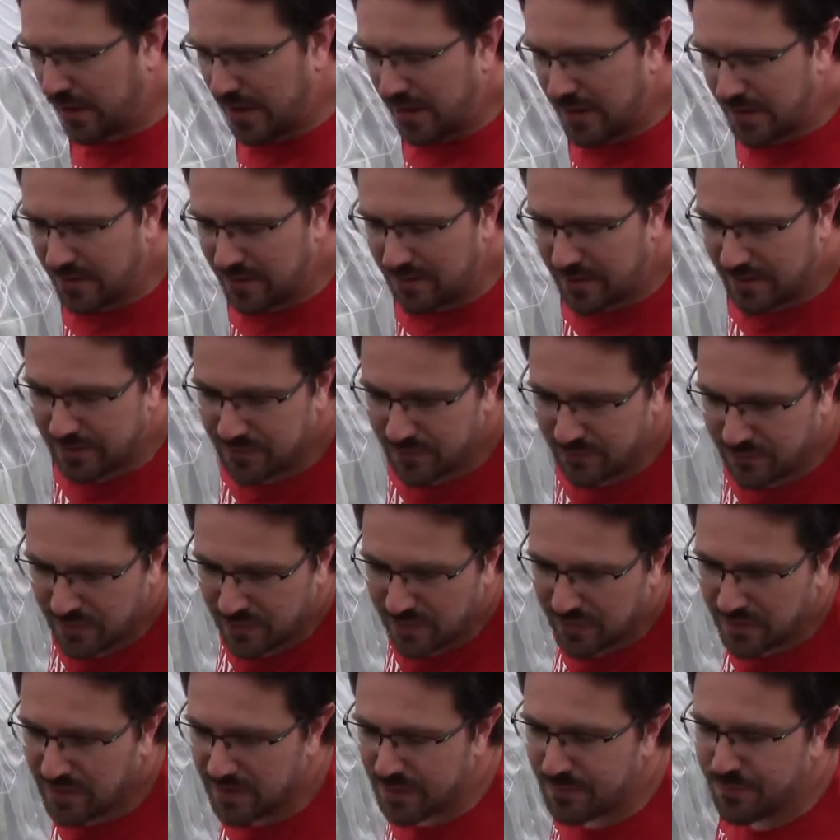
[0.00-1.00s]
any length of
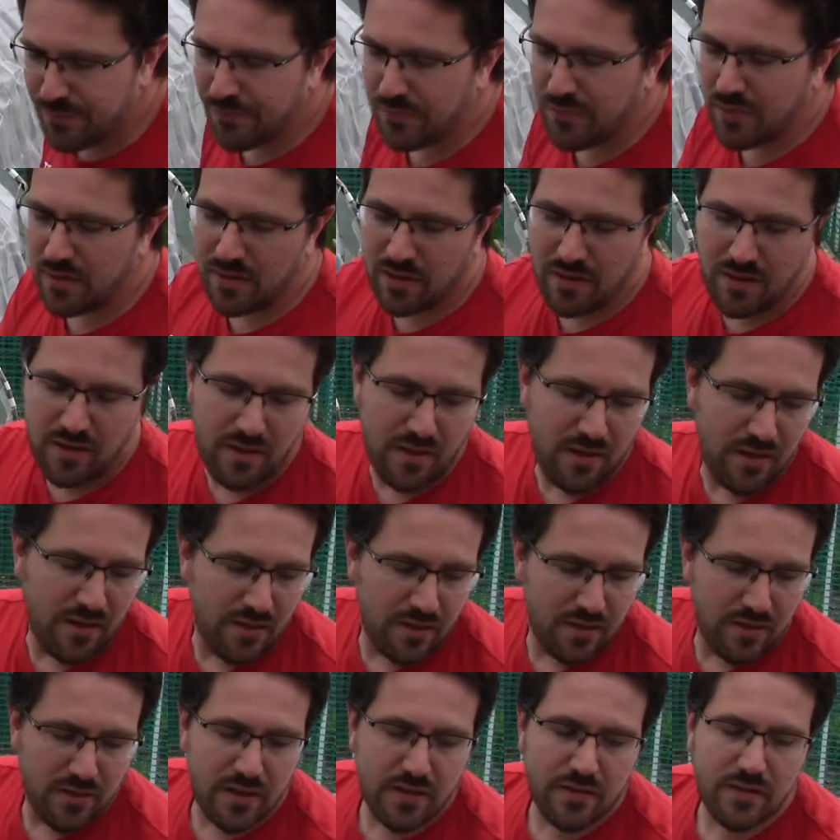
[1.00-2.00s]
time,
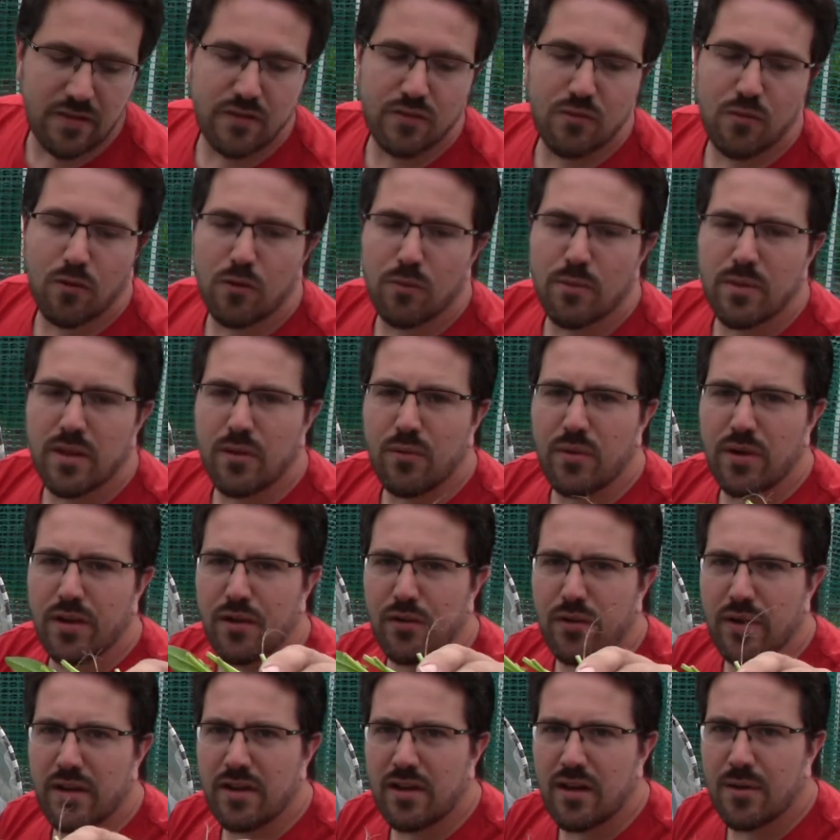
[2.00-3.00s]
this is normally what
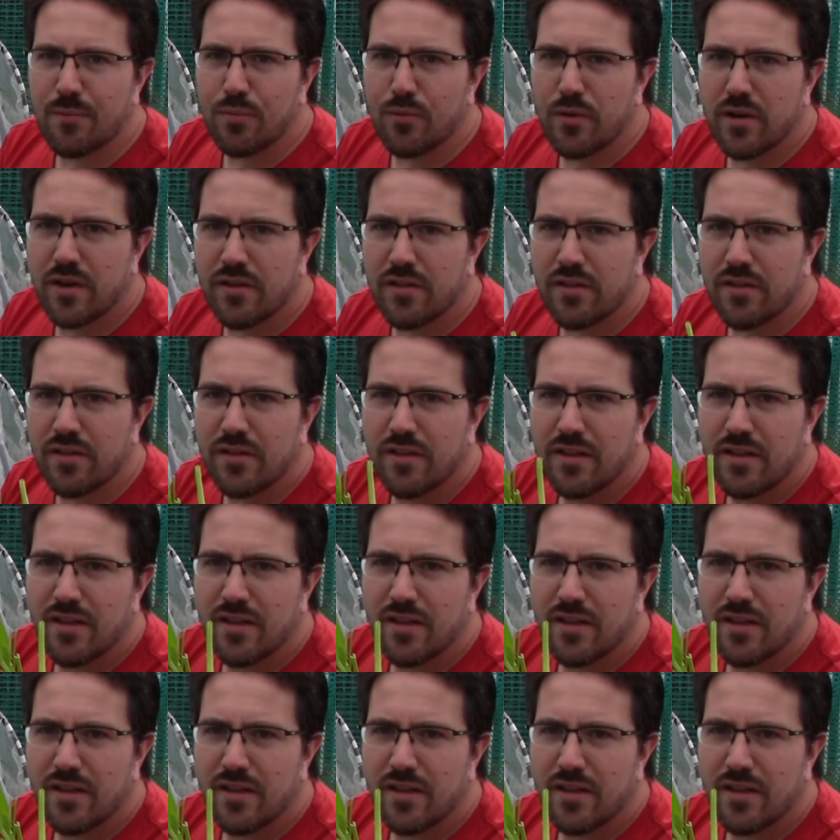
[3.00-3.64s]
you end up with.